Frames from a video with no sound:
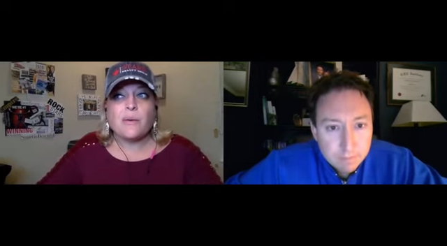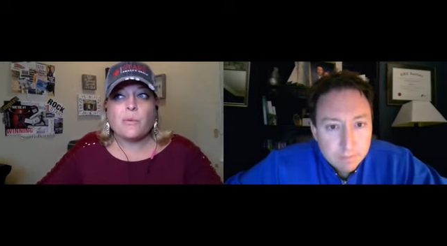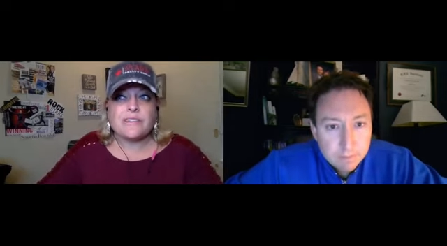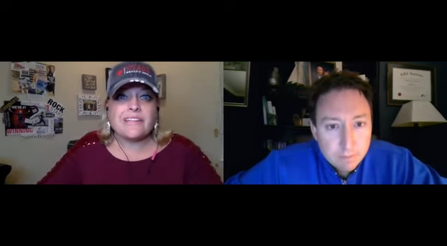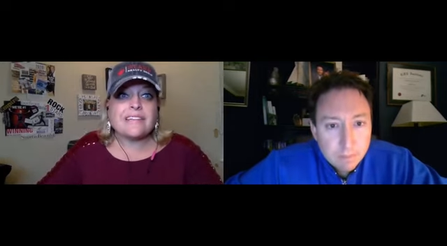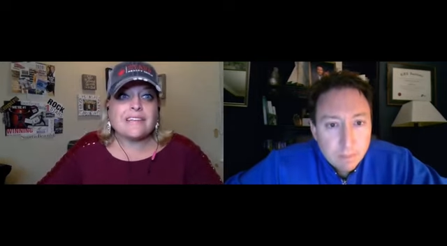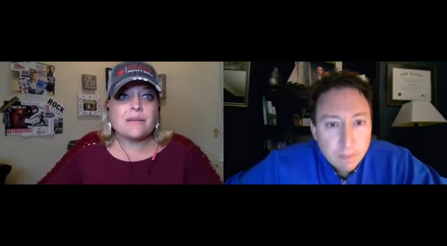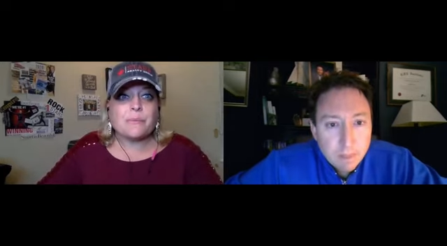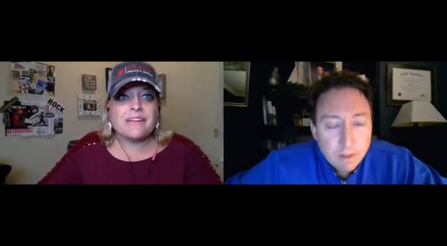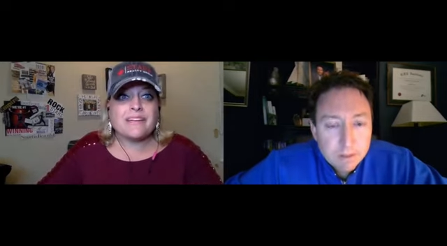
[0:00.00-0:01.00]
Speaker 1: what they did
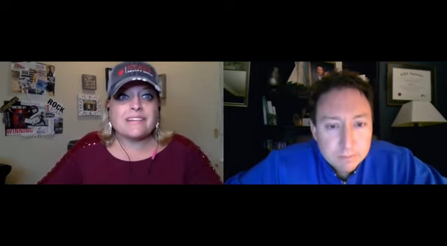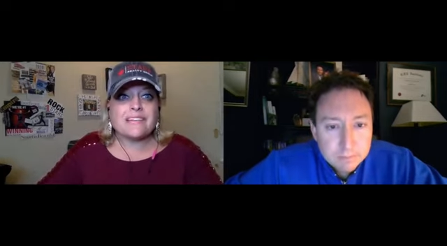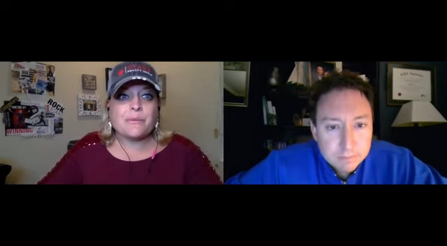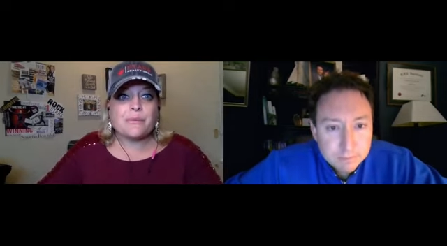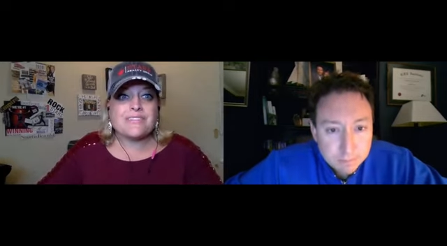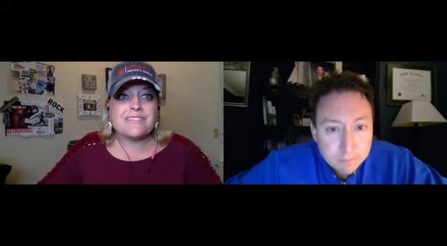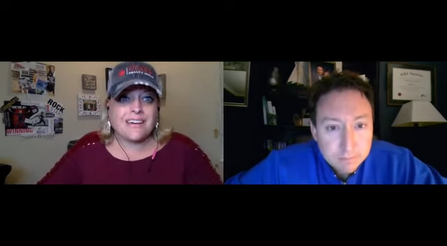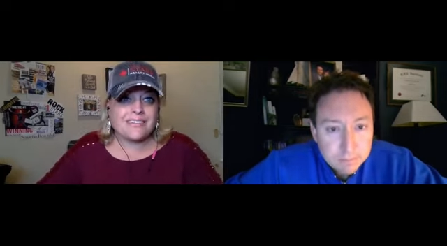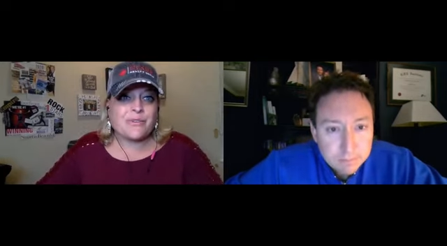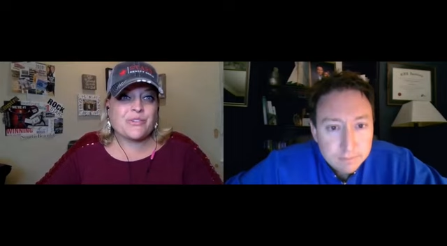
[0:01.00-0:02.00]
immediately was
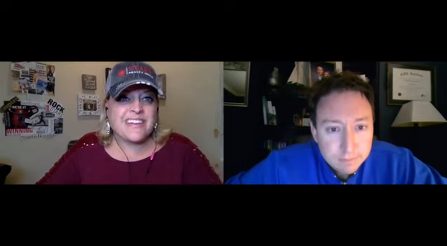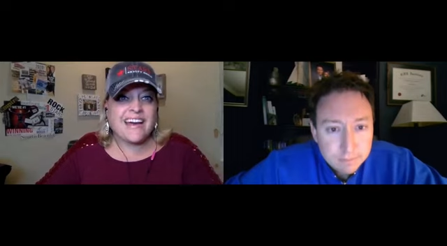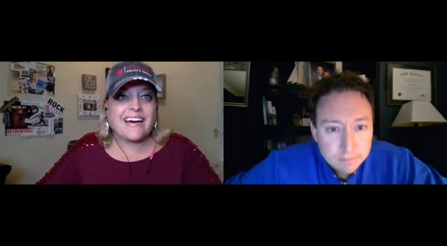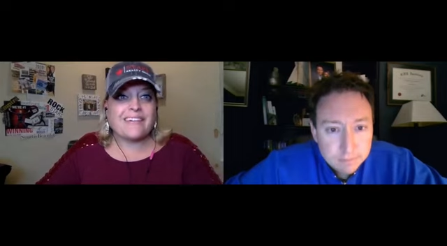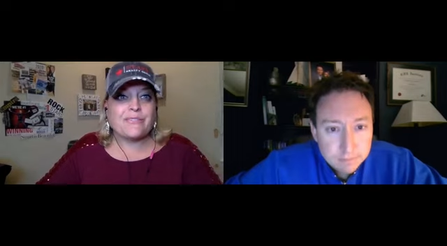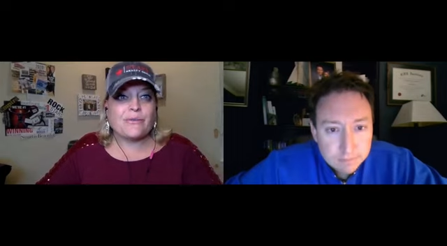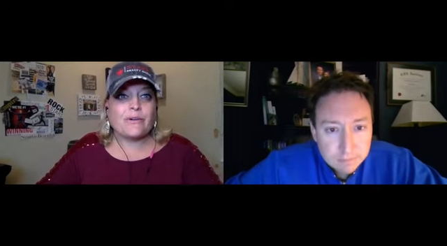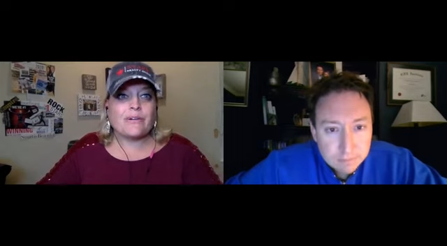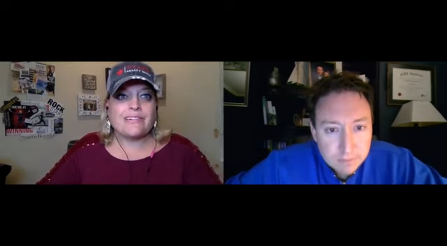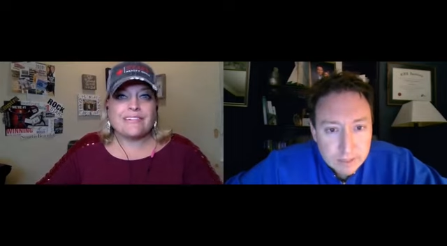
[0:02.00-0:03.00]
cut their staff
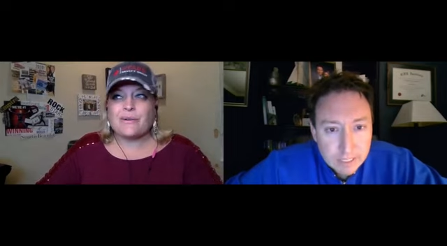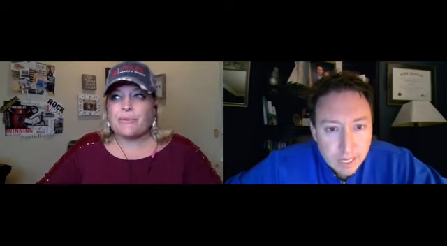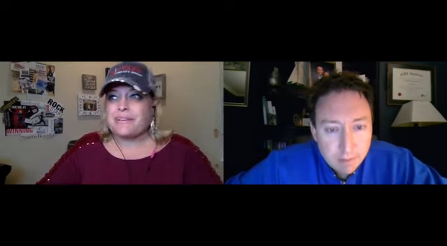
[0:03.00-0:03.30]
or you know yeah.